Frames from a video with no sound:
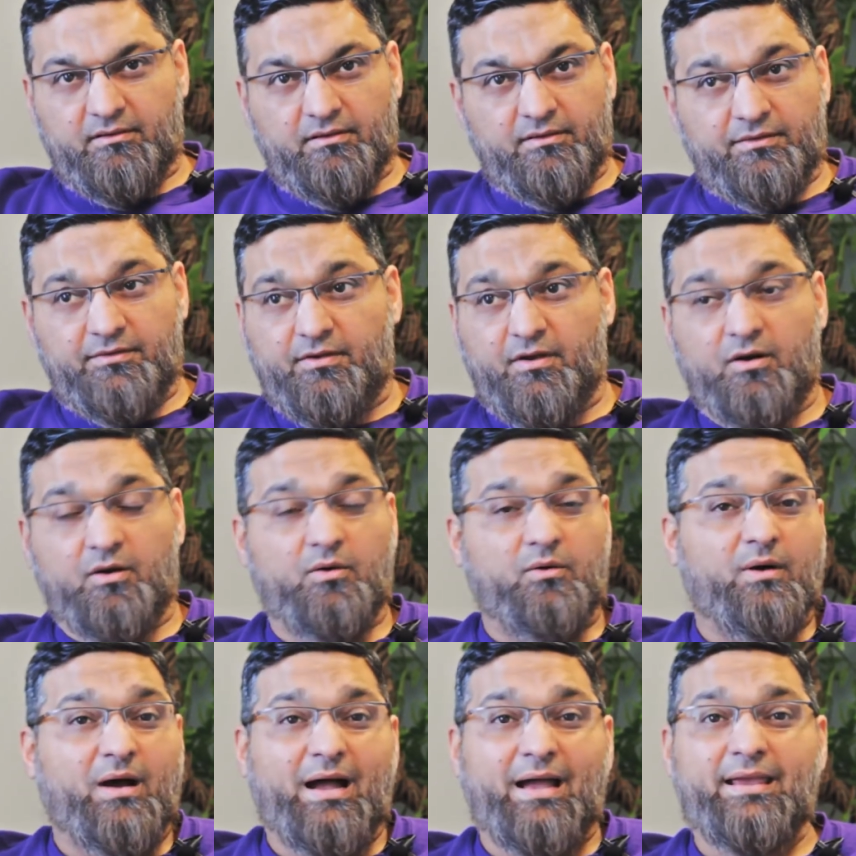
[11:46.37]

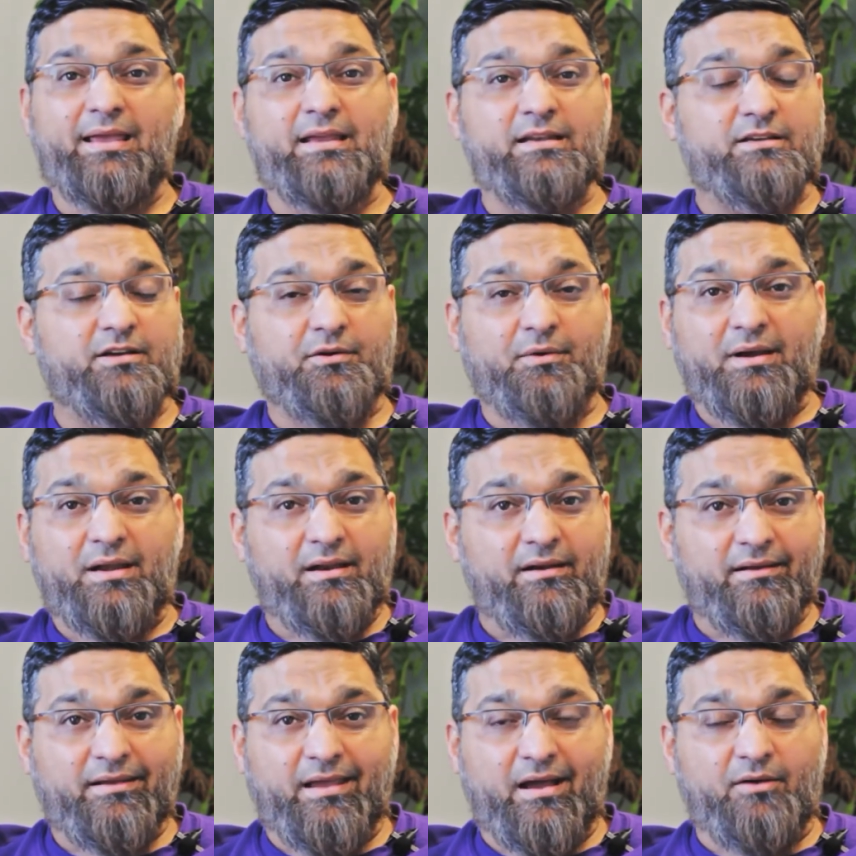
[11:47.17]
So I
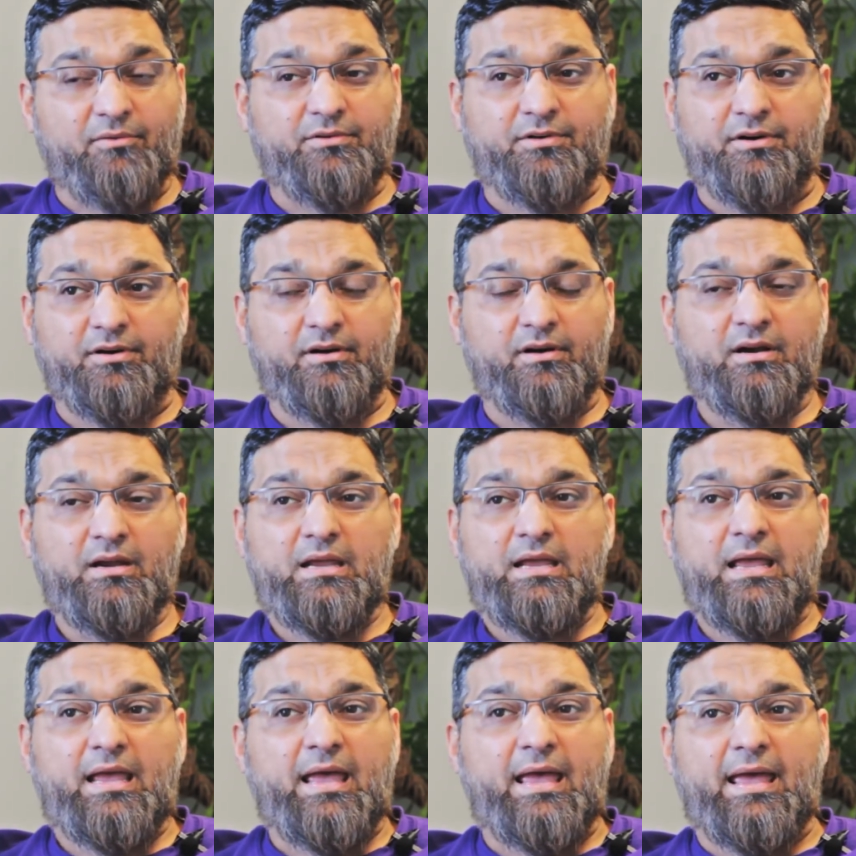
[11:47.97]
integrated a counter,
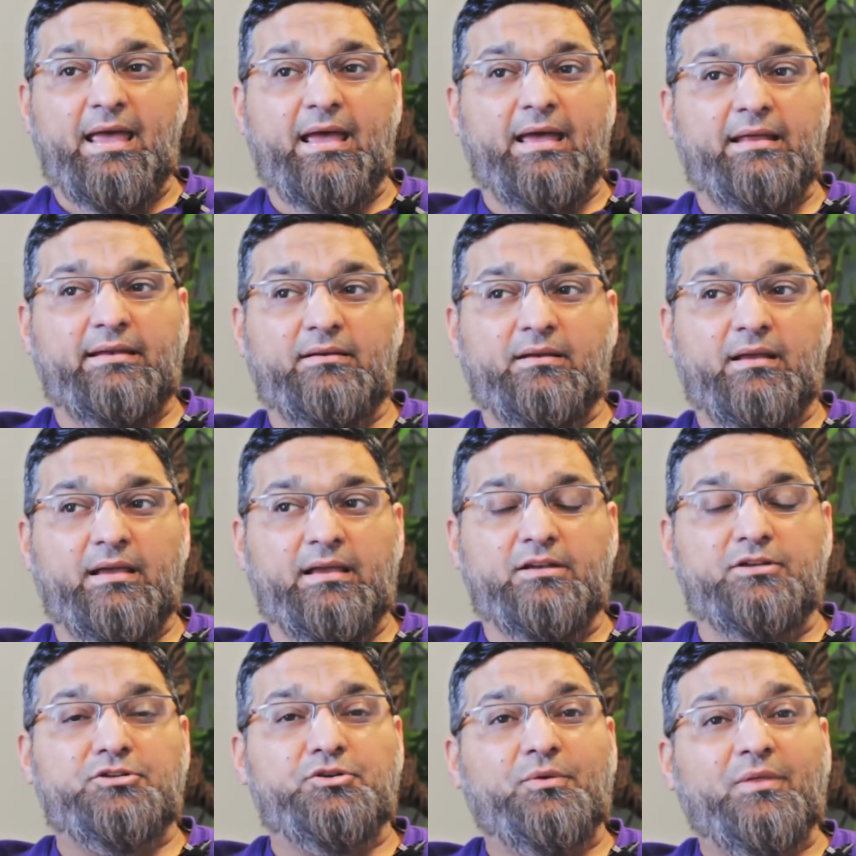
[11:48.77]
and
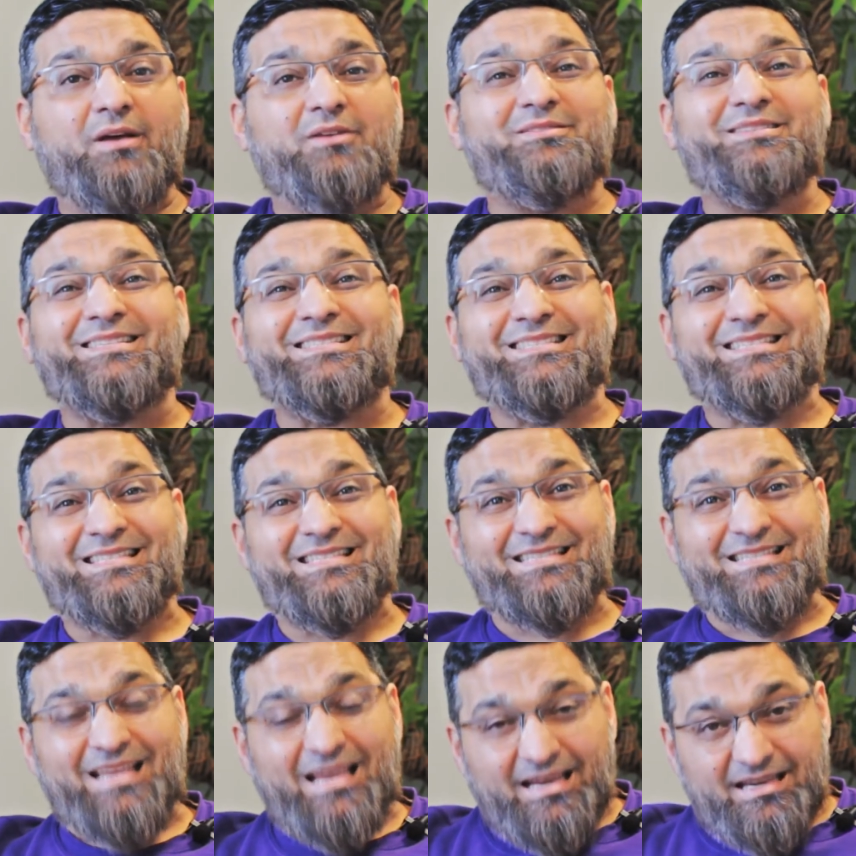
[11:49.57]
in
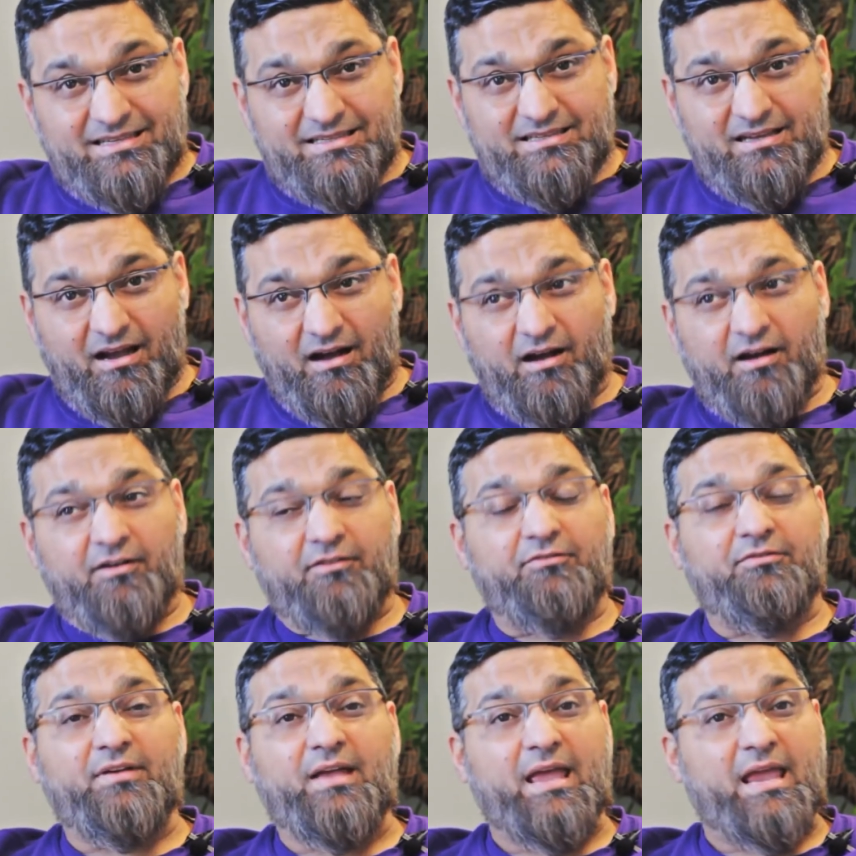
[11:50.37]
2006
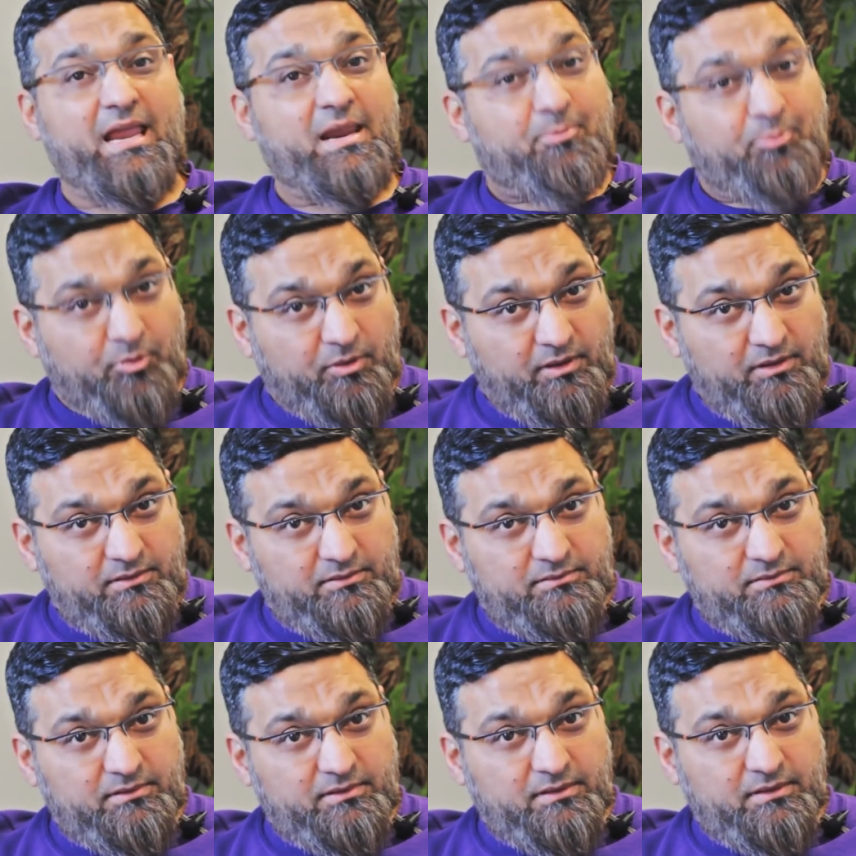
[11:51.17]
of
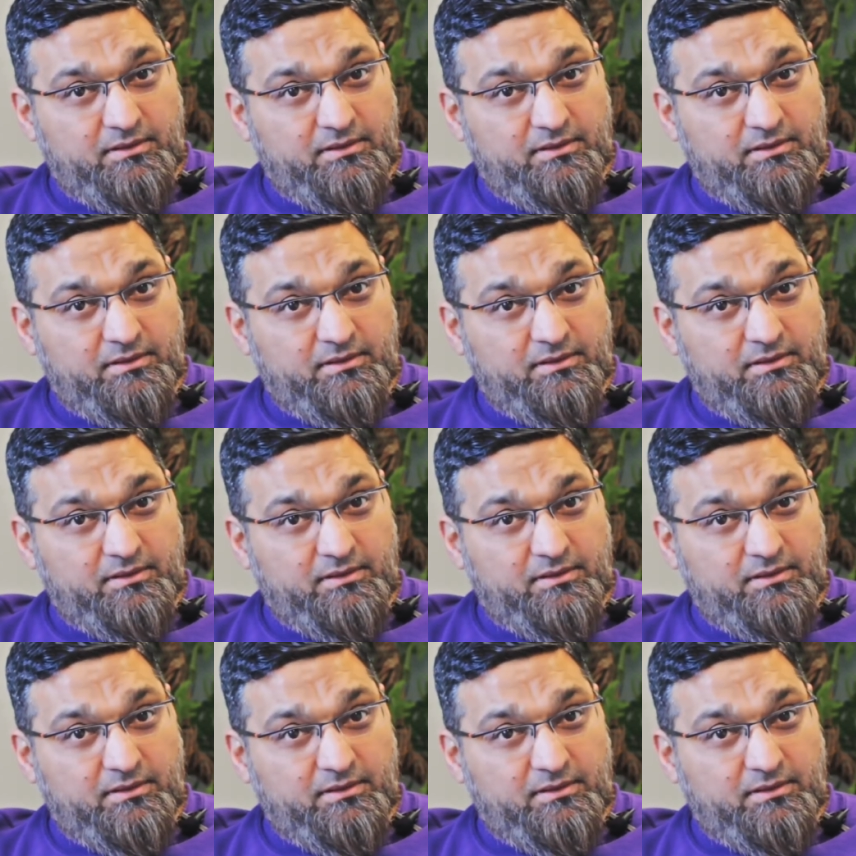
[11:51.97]
April